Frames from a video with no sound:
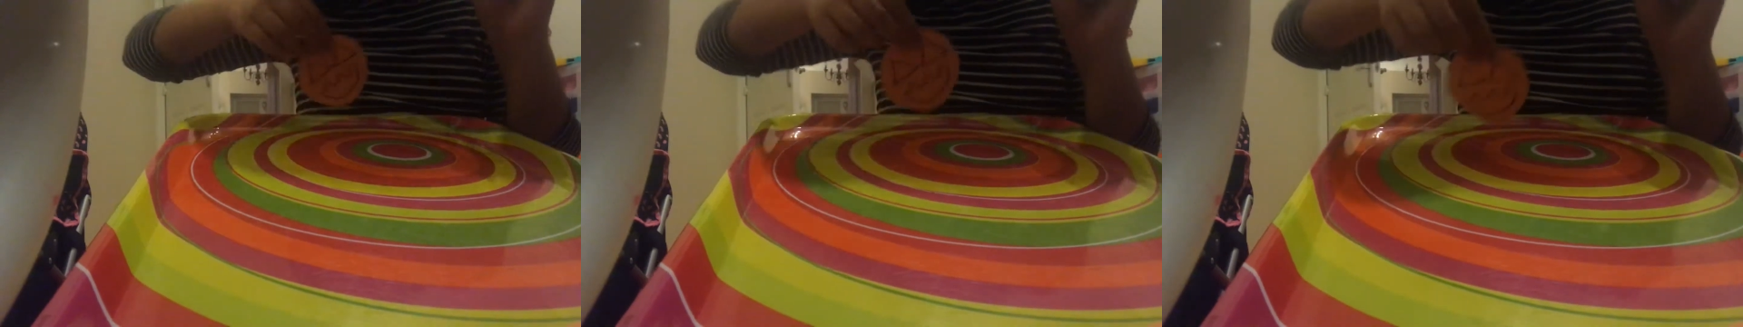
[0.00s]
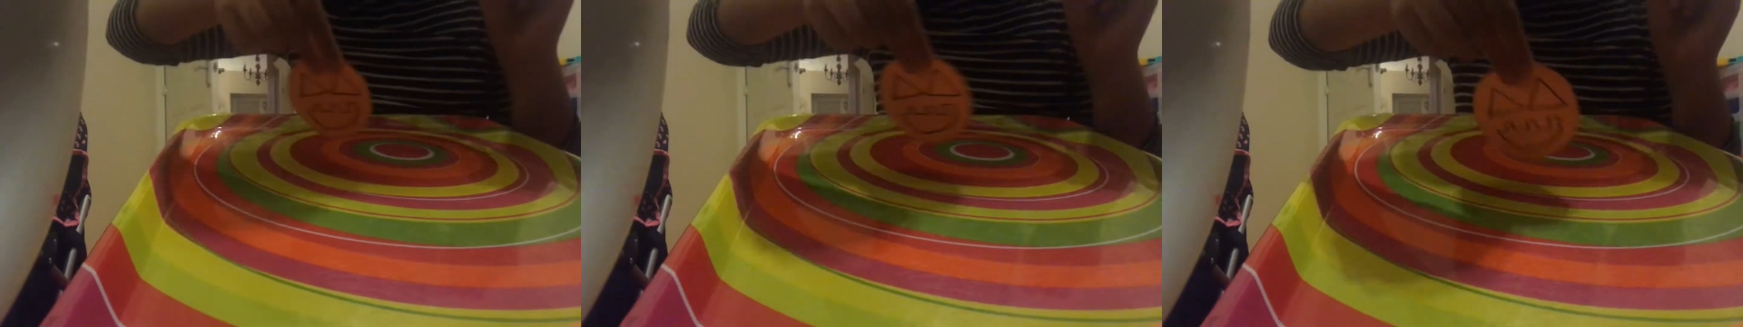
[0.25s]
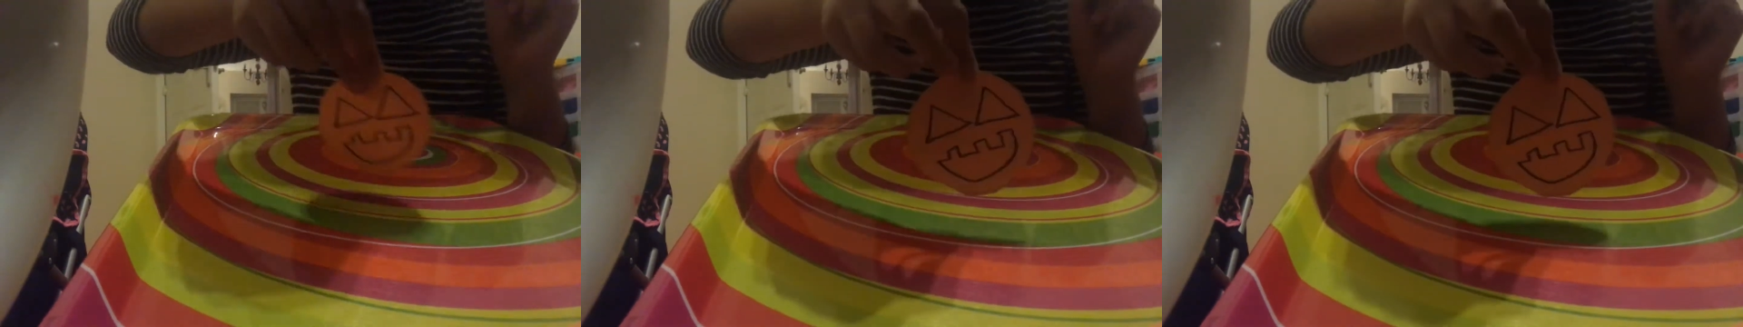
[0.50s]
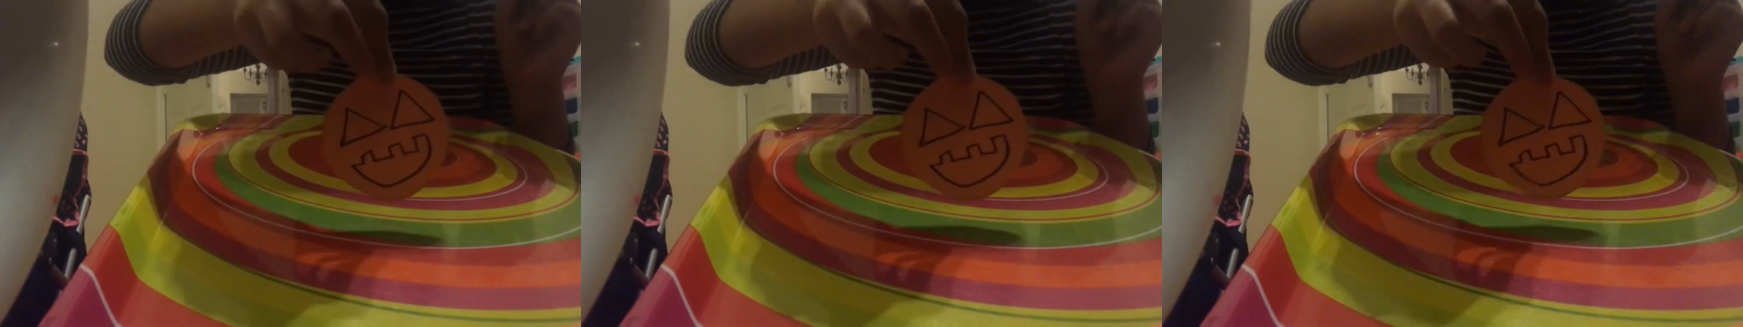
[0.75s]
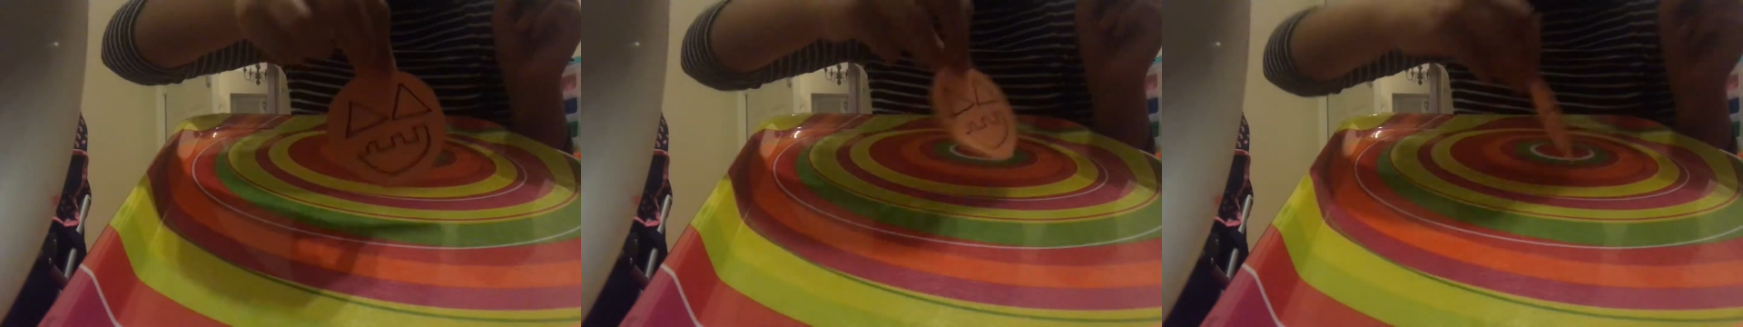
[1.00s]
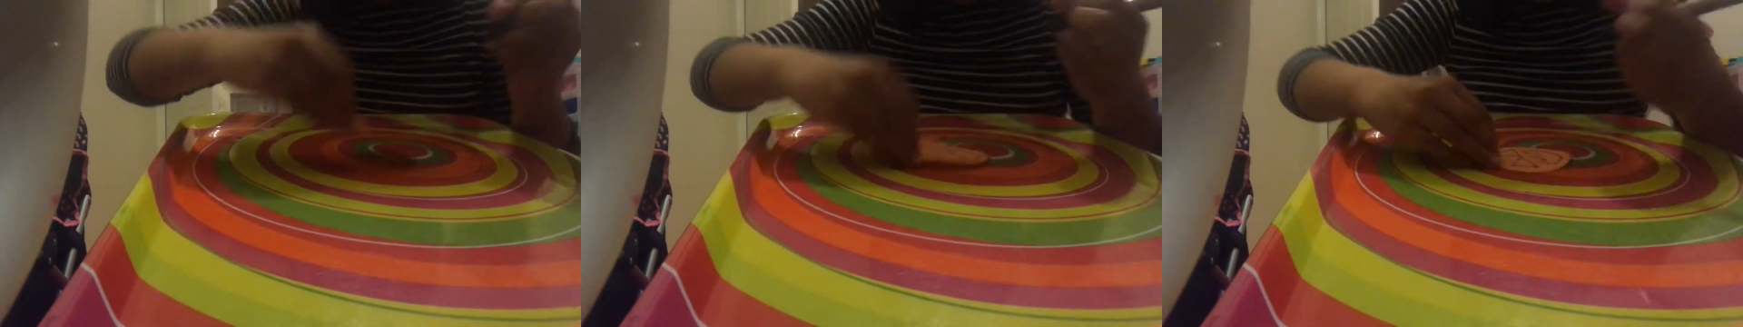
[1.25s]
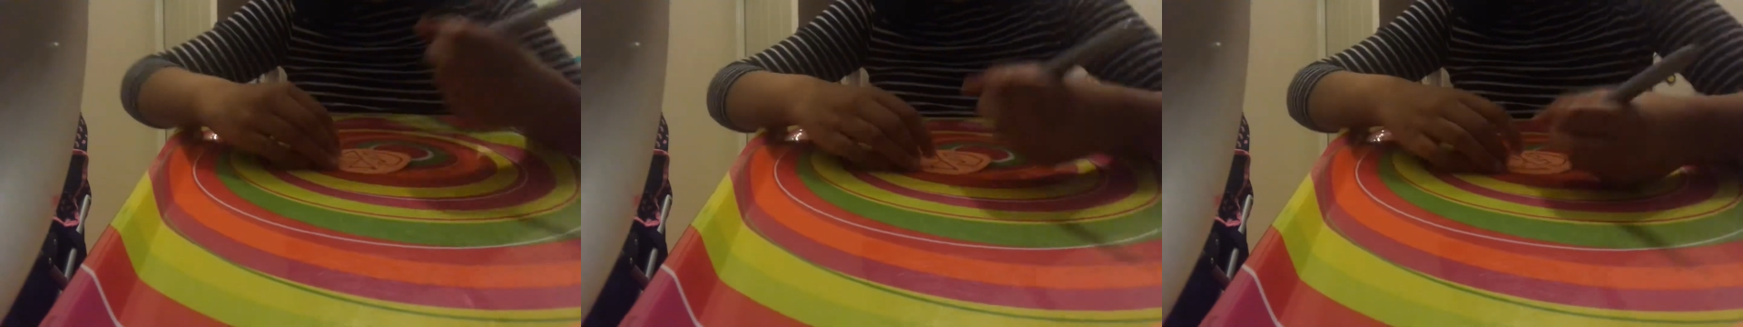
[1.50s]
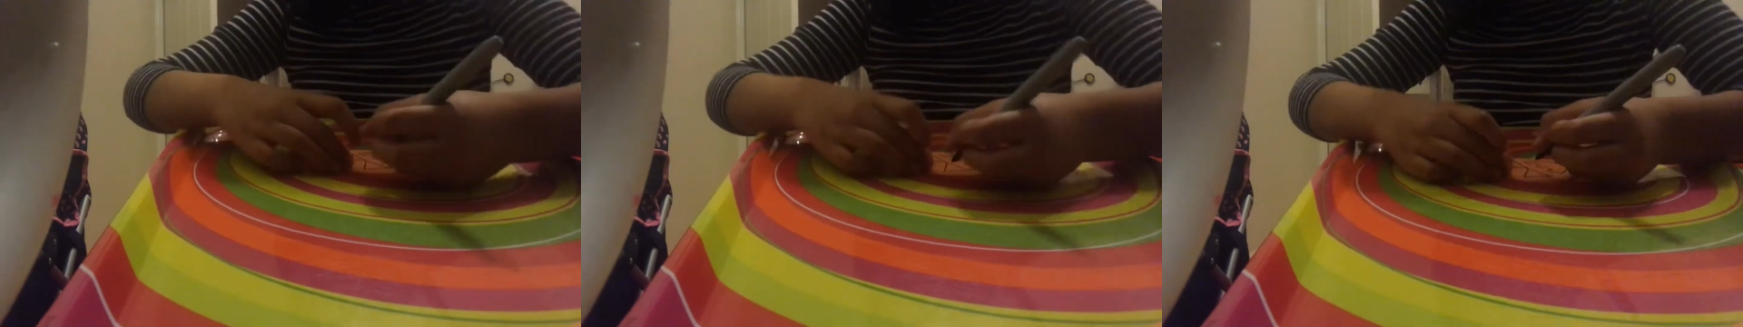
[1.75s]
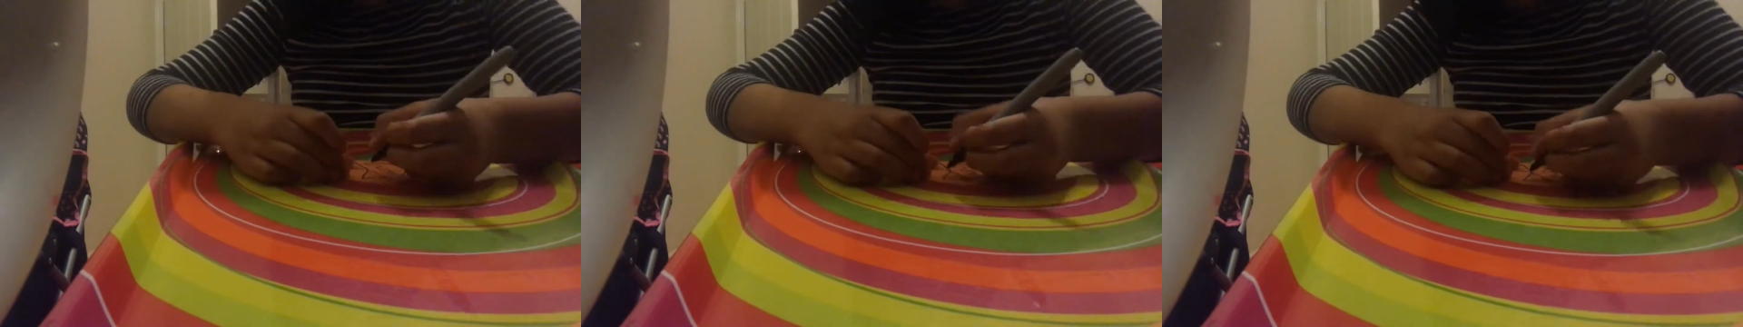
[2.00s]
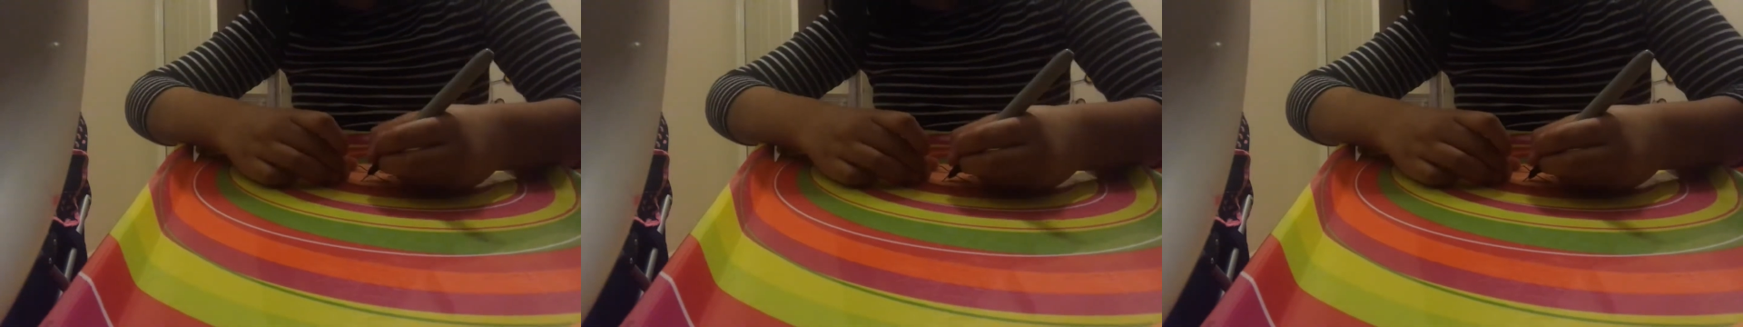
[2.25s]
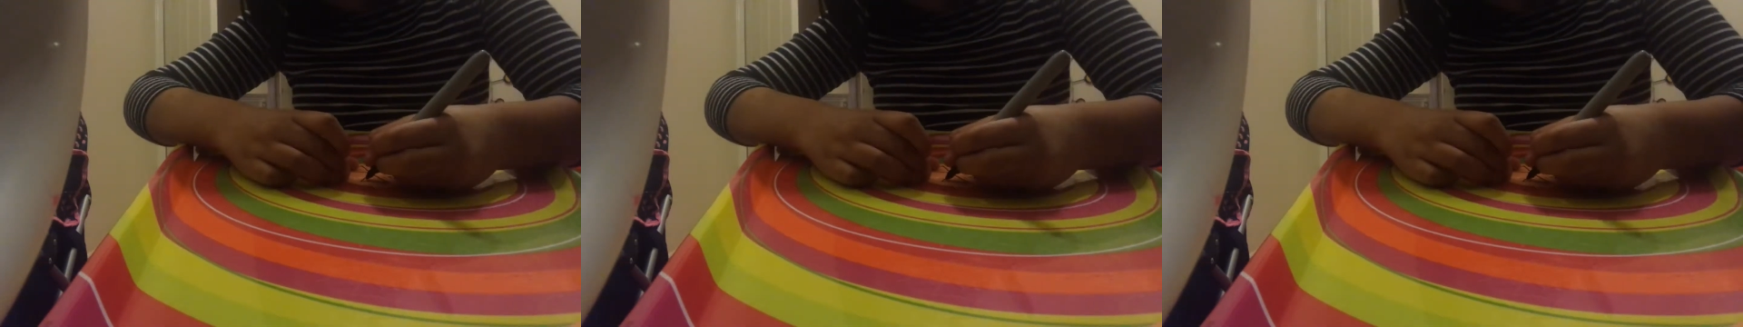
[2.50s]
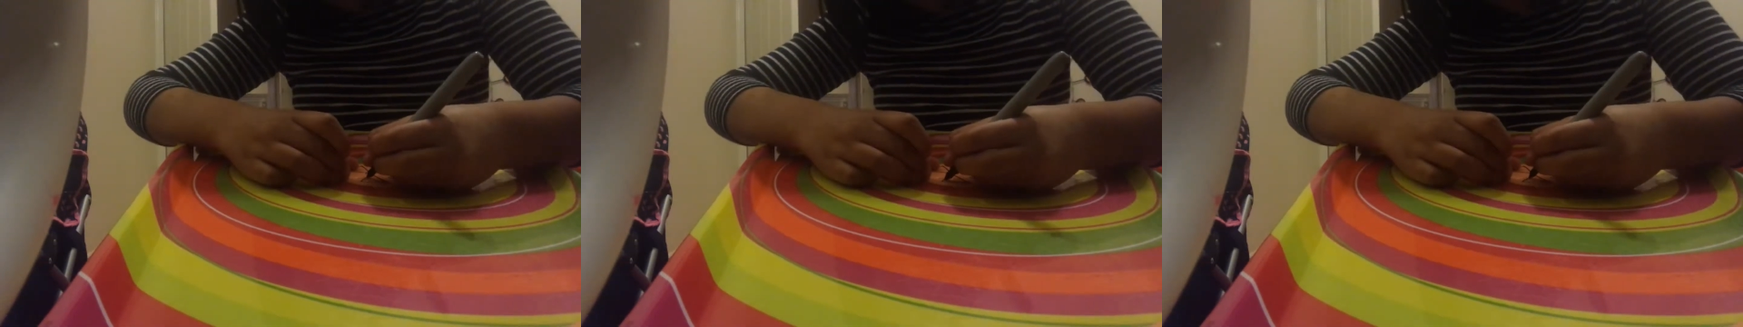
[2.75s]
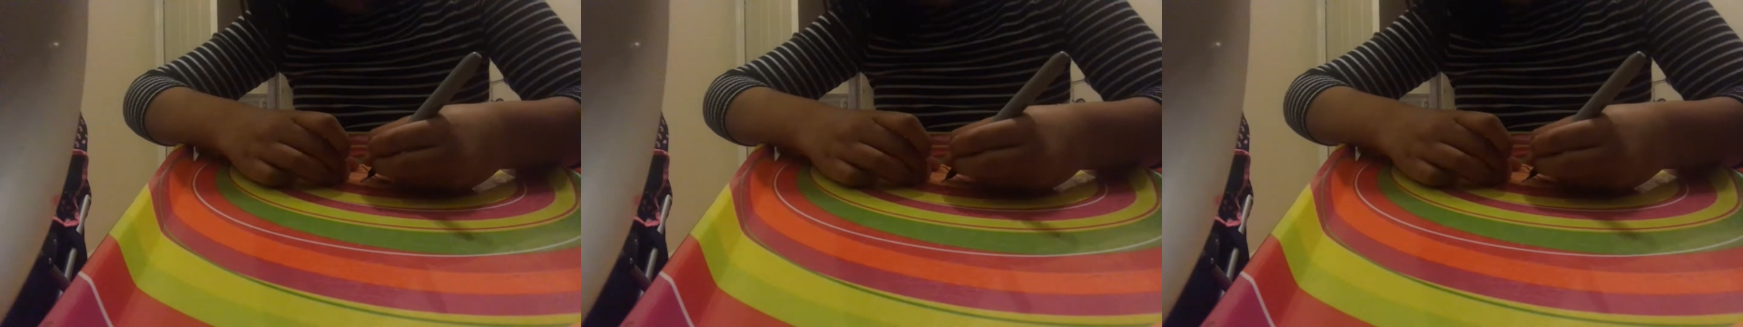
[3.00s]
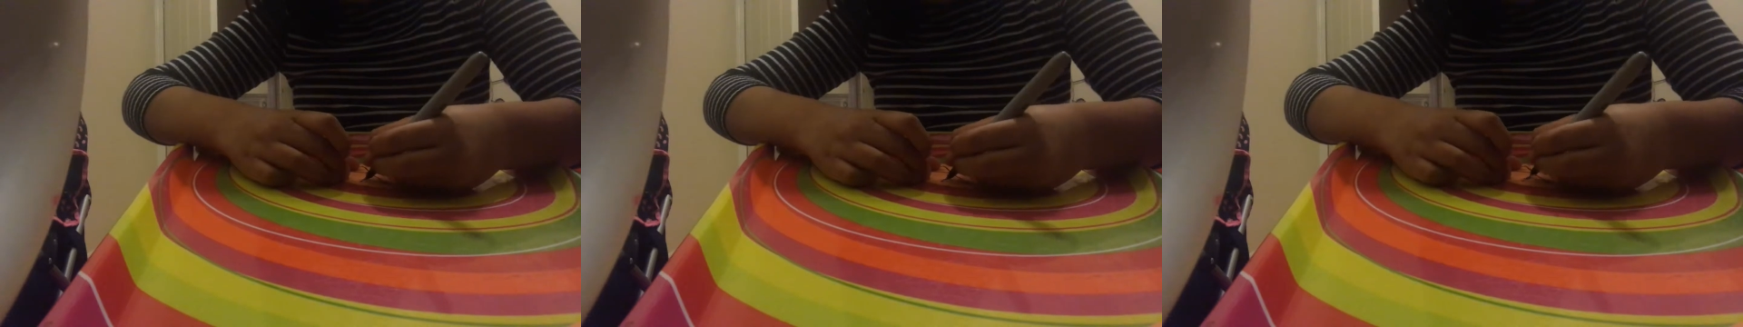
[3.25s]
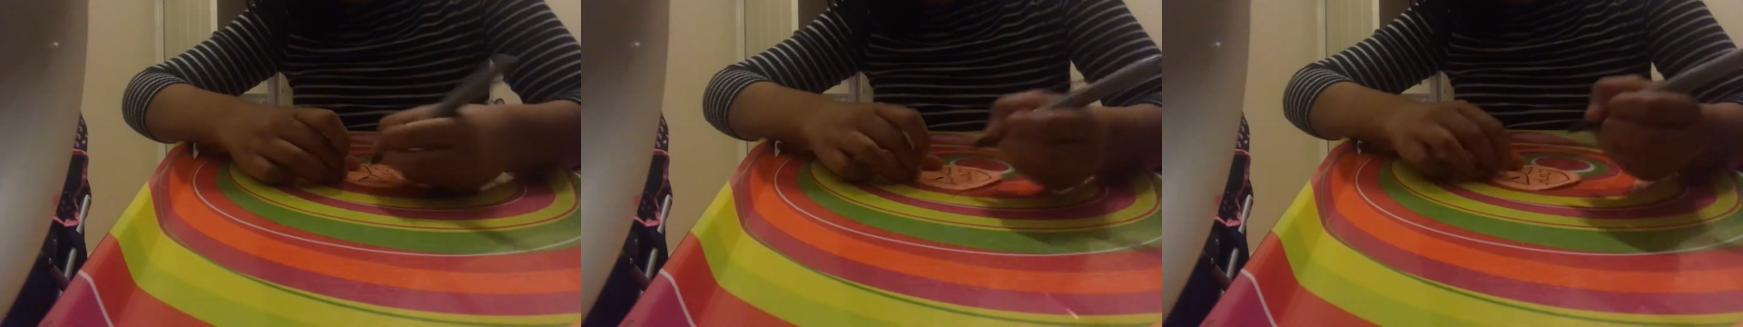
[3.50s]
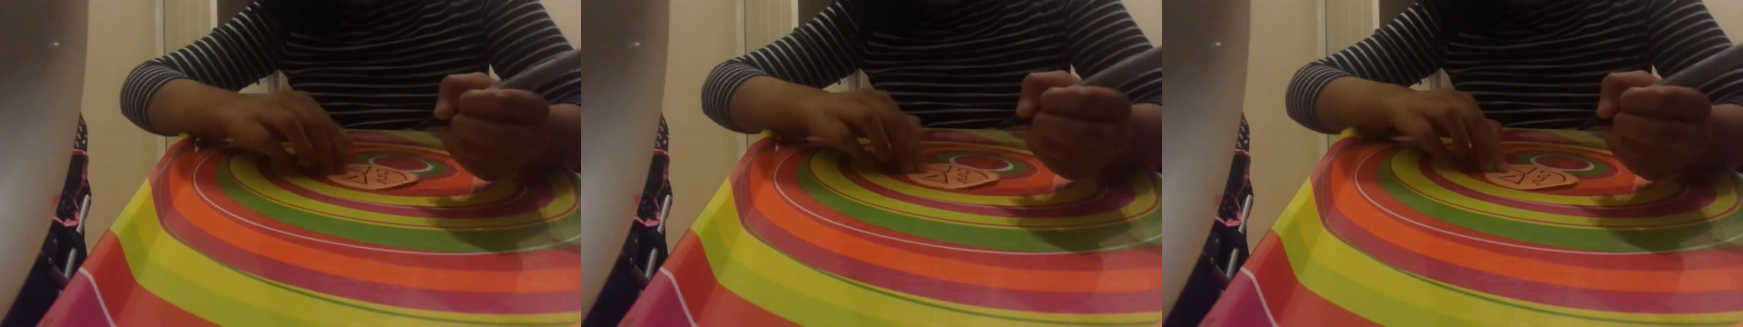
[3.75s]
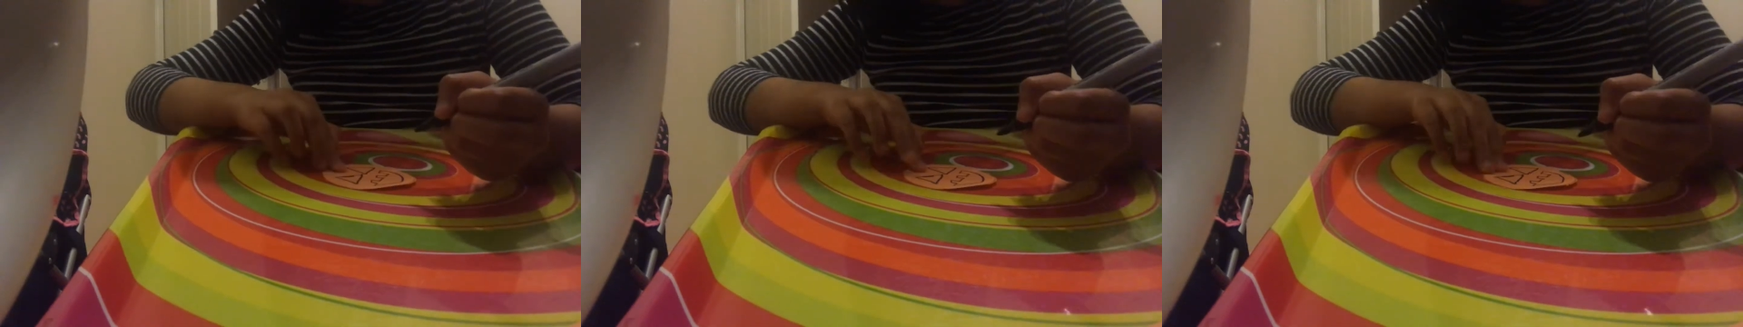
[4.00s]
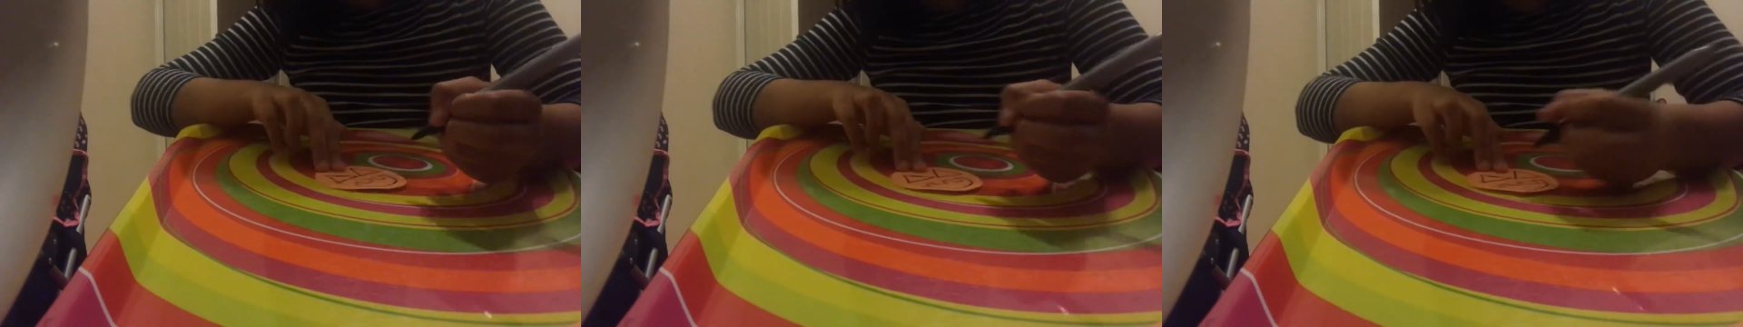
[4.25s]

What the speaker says: [unreadable: no face in view]